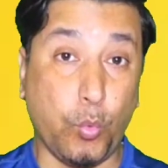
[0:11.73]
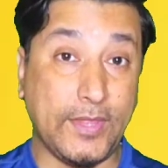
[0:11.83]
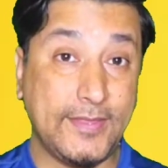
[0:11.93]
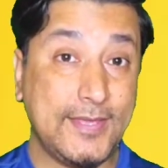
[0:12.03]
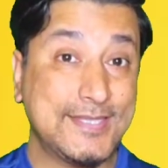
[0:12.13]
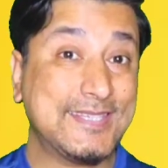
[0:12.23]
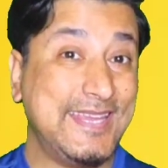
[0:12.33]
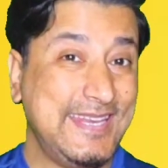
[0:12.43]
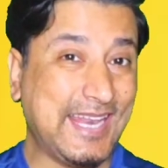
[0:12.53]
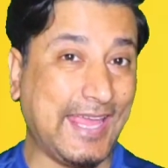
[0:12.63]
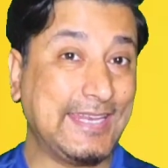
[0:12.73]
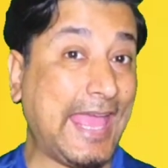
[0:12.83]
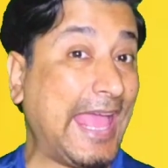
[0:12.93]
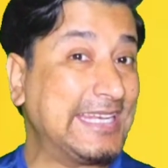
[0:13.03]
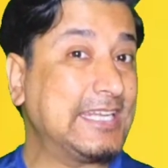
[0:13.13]
Whether it's
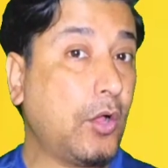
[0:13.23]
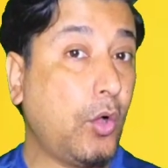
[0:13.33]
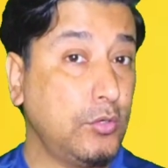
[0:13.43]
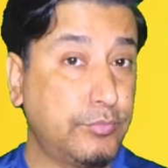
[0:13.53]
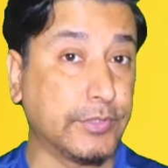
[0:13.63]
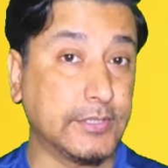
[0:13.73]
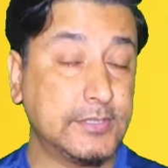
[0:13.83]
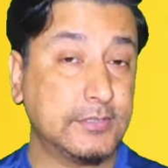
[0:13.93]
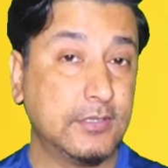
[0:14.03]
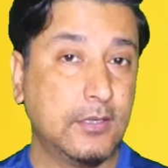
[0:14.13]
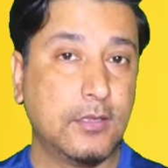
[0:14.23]
inline and on print,